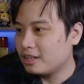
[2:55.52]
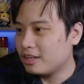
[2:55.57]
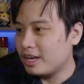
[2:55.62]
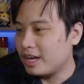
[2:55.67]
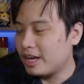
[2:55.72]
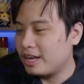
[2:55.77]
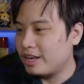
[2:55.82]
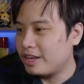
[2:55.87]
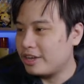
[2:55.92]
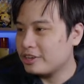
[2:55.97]

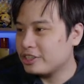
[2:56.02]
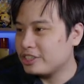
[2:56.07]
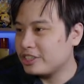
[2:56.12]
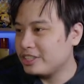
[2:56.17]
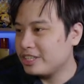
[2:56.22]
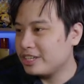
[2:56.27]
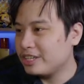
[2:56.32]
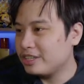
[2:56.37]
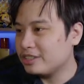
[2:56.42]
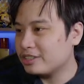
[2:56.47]
and here
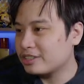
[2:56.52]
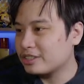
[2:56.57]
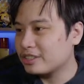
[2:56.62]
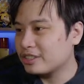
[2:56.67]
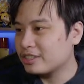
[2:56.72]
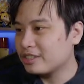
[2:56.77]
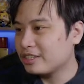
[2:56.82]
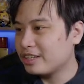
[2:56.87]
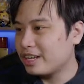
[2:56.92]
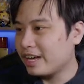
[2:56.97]
she is,
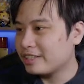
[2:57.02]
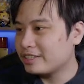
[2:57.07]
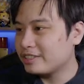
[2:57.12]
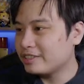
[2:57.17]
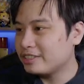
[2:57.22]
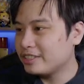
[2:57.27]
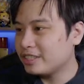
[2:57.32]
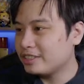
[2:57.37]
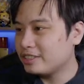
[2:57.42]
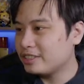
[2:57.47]

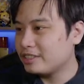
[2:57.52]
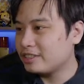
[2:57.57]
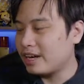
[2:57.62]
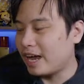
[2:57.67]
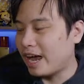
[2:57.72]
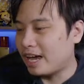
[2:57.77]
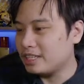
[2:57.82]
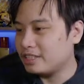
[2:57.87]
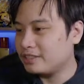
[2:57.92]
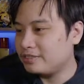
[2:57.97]
Exosister
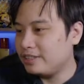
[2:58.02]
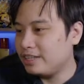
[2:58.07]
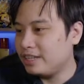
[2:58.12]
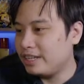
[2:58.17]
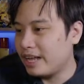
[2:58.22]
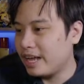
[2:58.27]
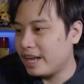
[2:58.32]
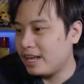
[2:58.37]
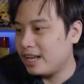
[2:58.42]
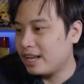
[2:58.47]

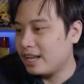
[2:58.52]
Asvidia.